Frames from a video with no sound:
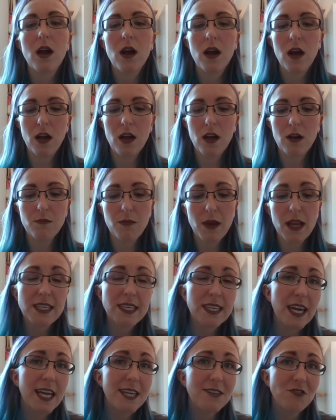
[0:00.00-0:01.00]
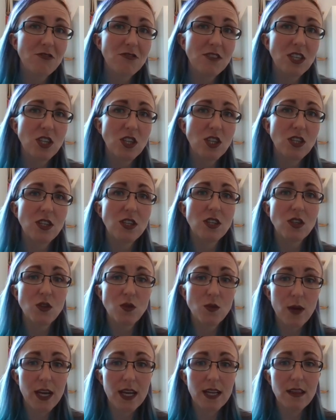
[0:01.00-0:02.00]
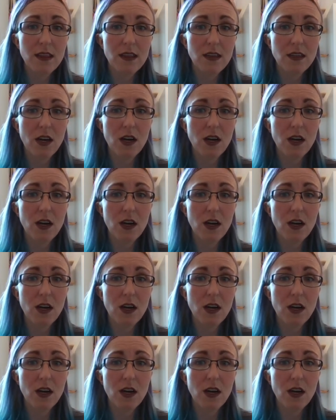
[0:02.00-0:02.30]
Placing age restrictions as well